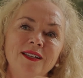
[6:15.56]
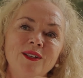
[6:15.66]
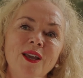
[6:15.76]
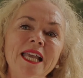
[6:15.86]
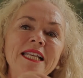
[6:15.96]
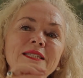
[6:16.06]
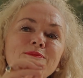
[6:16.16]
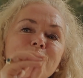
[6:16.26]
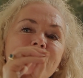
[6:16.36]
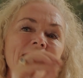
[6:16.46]

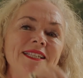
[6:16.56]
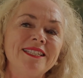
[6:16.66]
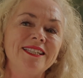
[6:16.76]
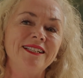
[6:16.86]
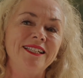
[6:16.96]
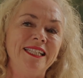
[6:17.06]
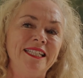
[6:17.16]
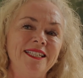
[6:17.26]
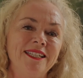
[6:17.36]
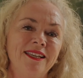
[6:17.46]
His
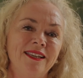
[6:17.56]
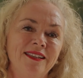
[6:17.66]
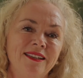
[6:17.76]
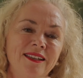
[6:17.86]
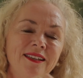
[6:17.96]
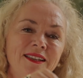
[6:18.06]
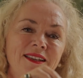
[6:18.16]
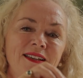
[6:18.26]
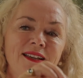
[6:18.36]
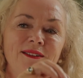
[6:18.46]
masculinity,
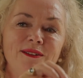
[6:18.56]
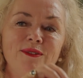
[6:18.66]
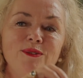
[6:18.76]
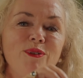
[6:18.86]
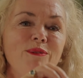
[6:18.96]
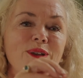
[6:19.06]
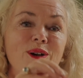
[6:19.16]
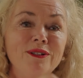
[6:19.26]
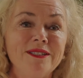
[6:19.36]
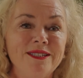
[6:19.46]
and it was probably
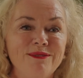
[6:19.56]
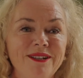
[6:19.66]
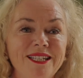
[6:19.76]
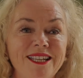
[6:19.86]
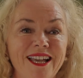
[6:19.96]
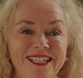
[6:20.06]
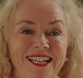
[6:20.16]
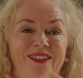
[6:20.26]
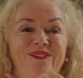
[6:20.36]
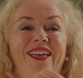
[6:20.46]
hot and sweaty
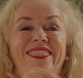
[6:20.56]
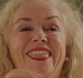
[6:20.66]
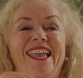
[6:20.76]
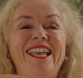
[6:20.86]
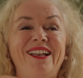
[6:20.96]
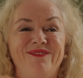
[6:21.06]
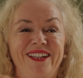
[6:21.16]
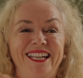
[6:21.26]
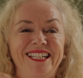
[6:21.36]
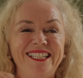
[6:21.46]
actually if I think
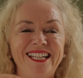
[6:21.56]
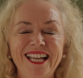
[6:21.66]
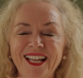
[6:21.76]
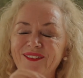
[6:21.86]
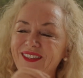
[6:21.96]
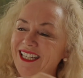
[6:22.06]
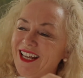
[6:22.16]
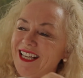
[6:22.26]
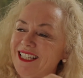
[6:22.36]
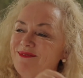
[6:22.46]
about it.
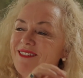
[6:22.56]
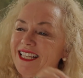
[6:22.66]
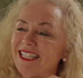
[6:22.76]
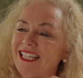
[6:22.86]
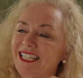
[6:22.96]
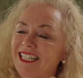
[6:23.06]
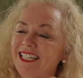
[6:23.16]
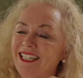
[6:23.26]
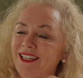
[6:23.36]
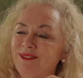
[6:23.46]
His
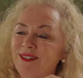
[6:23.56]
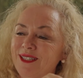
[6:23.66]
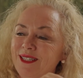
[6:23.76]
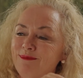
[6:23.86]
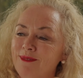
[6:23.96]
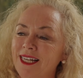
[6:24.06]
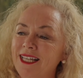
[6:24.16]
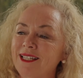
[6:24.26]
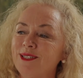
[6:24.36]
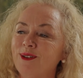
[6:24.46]
masculinity was
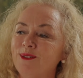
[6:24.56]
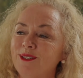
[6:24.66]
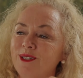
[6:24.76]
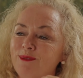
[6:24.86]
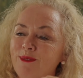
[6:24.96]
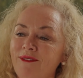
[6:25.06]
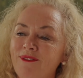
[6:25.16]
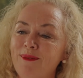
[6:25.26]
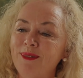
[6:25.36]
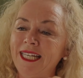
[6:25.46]
smelling salts to my
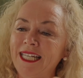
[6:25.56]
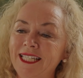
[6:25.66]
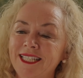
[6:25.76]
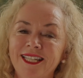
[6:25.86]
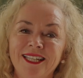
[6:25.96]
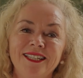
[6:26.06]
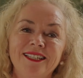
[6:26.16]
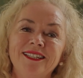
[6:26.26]
femininity.